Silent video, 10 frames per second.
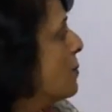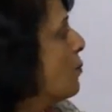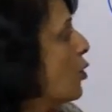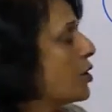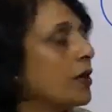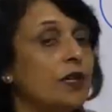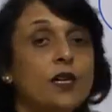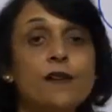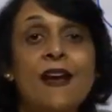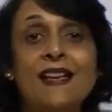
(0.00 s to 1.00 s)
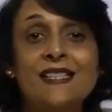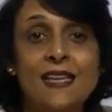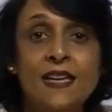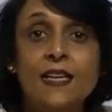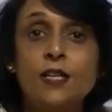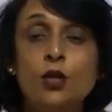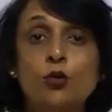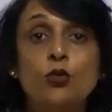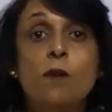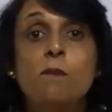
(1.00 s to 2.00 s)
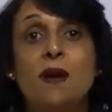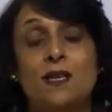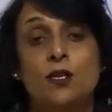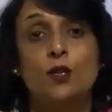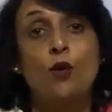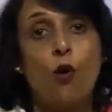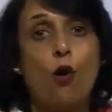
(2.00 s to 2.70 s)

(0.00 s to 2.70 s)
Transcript: motor nerve has taken it to the muscle